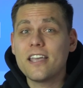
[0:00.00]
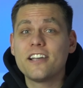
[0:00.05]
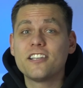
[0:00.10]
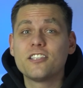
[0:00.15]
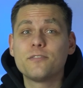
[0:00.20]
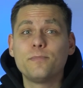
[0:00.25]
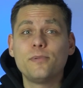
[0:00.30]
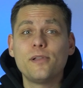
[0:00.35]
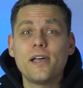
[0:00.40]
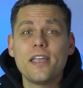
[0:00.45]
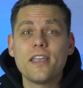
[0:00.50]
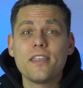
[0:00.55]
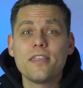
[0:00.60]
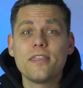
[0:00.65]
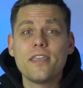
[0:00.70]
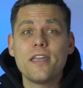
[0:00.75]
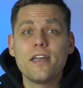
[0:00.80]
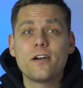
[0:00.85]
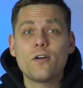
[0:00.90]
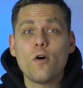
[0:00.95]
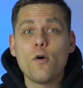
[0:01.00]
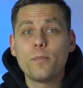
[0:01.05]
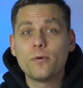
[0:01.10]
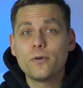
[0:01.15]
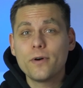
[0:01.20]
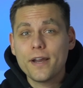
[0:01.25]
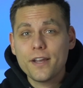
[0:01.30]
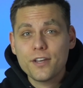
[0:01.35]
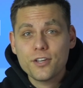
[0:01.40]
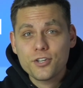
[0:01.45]
explain their
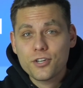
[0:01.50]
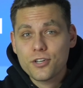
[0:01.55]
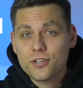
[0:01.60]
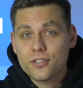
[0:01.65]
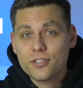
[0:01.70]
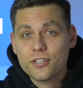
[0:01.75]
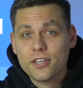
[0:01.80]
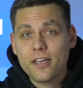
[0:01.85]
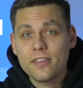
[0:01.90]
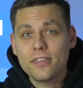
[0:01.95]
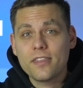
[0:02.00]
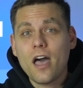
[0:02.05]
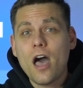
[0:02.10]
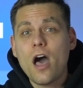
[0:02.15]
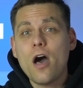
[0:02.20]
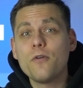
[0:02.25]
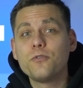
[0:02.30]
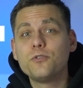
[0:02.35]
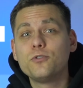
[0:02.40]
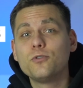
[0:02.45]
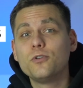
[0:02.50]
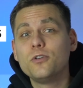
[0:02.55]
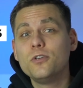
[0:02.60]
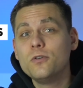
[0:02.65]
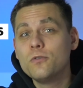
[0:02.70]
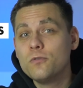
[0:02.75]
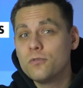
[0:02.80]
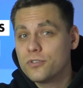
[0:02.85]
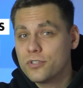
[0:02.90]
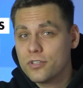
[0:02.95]
operations and how to
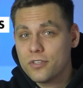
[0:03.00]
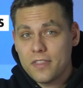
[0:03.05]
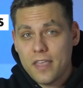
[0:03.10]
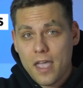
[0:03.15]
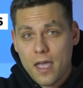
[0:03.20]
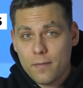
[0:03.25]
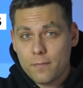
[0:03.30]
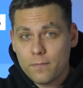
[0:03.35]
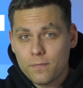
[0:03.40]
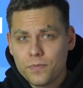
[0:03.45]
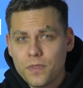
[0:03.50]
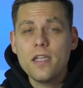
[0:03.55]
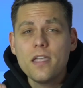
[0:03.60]
use them.